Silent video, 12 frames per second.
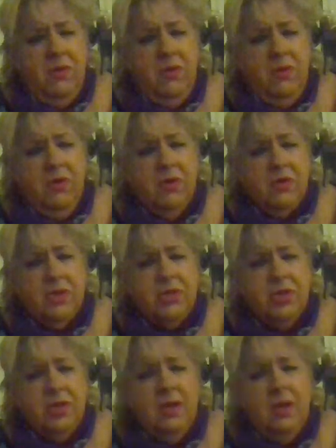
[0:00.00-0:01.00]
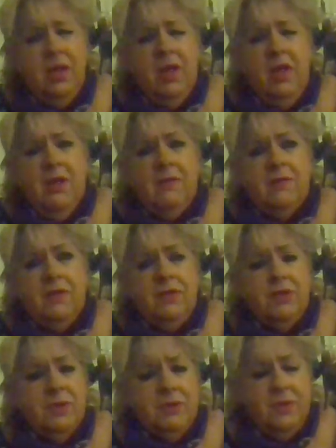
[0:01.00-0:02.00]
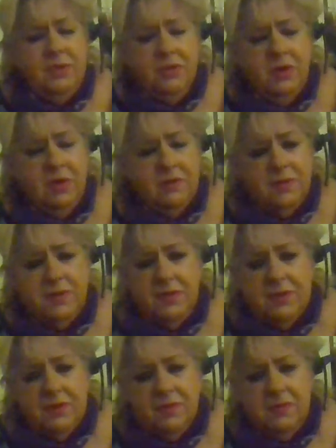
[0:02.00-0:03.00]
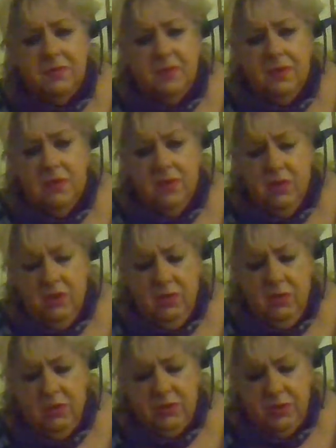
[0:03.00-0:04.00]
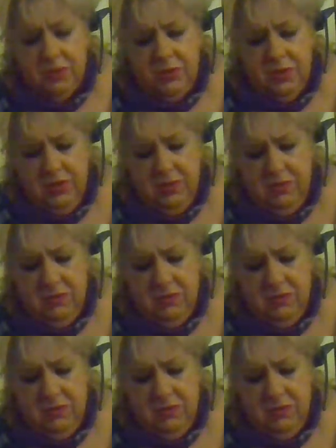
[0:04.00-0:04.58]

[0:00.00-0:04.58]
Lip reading: nourishing for the nervous system, which is good.